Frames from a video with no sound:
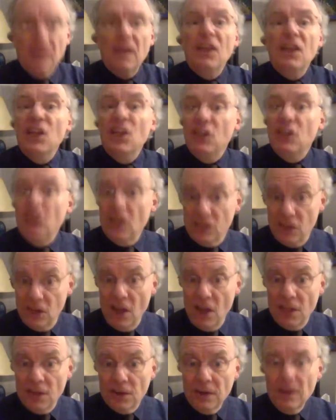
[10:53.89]
He does
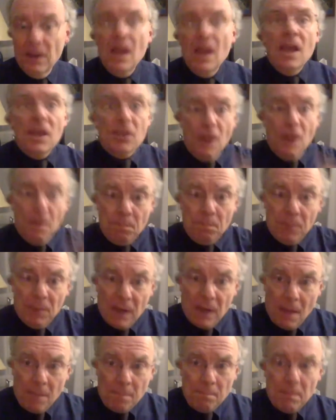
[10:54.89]
another. Yum ba
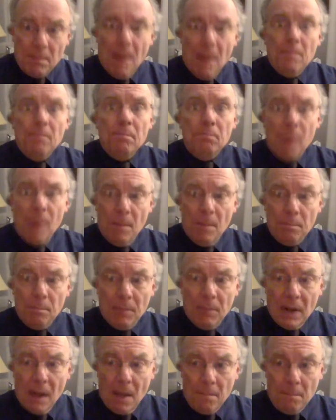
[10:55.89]
dum ba
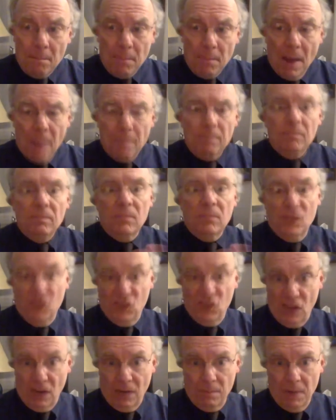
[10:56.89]
dum bum.
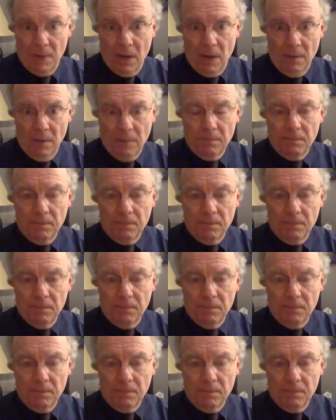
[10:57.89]
Second pair.